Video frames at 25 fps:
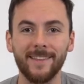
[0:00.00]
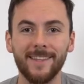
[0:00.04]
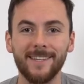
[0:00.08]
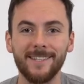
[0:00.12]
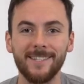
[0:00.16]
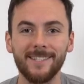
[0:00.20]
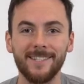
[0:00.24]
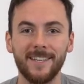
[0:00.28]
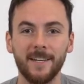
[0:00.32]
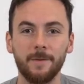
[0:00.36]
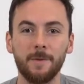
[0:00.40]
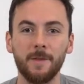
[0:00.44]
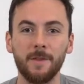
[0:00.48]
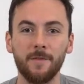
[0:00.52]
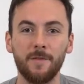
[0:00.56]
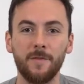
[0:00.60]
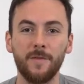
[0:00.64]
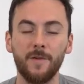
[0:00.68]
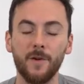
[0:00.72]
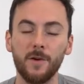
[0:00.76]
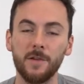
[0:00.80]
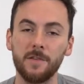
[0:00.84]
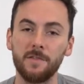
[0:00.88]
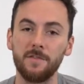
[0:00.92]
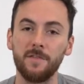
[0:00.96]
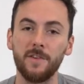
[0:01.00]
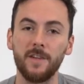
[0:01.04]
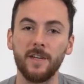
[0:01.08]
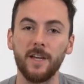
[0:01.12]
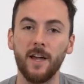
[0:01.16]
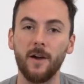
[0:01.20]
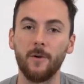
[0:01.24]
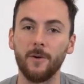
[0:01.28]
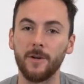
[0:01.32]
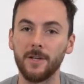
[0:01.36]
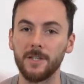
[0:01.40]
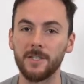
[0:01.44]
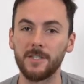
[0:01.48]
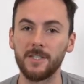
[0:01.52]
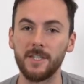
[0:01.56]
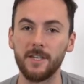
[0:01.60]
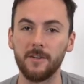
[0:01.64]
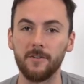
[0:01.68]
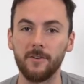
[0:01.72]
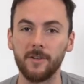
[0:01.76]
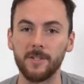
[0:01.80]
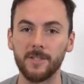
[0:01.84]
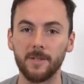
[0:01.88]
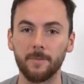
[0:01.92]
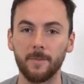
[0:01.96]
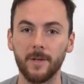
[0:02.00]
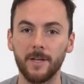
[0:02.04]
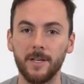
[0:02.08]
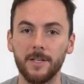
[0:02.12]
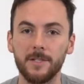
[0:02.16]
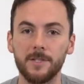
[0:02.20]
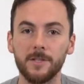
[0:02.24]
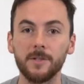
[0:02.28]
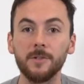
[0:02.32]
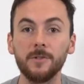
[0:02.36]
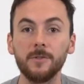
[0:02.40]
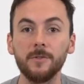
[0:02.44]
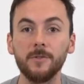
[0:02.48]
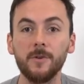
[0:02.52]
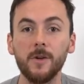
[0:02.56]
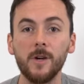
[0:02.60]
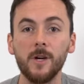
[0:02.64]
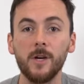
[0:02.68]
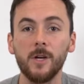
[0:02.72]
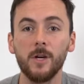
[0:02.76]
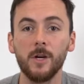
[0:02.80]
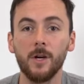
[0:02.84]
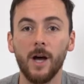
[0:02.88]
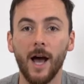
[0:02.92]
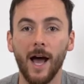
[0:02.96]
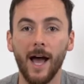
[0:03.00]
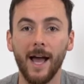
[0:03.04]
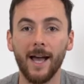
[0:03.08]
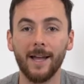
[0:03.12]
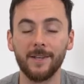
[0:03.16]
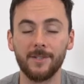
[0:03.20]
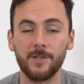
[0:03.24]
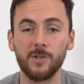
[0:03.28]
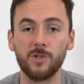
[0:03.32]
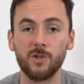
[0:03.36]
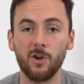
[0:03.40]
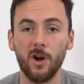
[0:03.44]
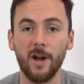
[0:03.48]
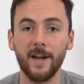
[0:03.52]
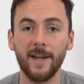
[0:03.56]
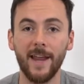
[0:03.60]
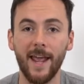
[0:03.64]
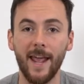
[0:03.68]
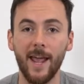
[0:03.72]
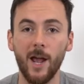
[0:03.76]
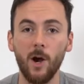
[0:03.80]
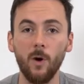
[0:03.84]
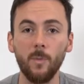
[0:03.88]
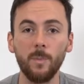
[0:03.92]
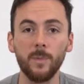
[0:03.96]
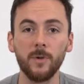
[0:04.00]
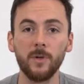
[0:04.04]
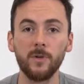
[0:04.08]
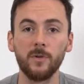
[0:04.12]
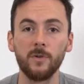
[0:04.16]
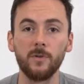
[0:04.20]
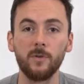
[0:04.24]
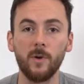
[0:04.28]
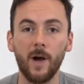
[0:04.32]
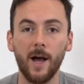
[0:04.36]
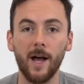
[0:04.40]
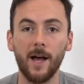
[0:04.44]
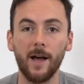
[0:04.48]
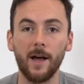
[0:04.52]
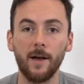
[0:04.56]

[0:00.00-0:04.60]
This is going to be the first video in a series I'm going to do to try and help you